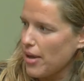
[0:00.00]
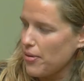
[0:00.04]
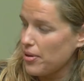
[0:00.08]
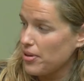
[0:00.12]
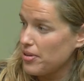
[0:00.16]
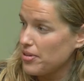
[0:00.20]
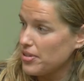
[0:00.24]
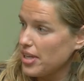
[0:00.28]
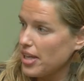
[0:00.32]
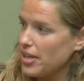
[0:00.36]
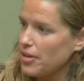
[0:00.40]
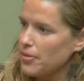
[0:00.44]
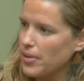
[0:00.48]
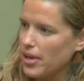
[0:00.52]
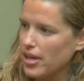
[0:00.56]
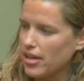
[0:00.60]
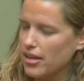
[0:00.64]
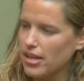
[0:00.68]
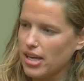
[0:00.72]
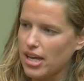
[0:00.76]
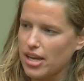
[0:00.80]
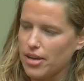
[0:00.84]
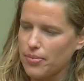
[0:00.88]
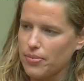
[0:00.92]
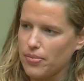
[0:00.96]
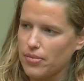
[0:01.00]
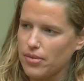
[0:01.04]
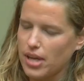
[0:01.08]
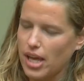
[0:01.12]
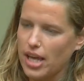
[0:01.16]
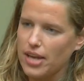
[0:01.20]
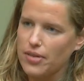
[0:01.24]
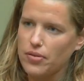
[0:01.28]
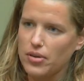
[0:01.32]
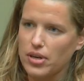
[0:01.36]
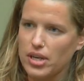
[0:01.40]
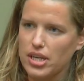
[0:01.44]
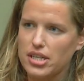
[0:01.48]
what you're talking about, um,
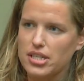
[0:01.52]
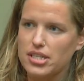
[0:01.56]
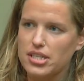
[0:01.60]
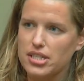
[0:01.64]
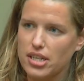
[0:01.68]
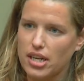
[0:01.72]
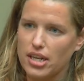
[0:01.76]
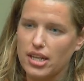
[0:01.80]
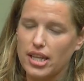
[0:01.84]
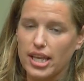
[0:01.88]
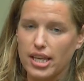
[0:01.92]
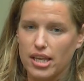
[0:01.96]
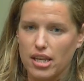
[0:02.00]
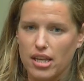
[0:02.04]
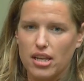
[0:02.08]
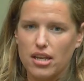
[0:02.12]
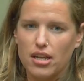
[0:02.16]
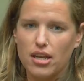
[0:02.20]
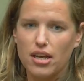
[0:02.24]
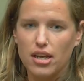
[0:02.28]
kind of wanting to start like an,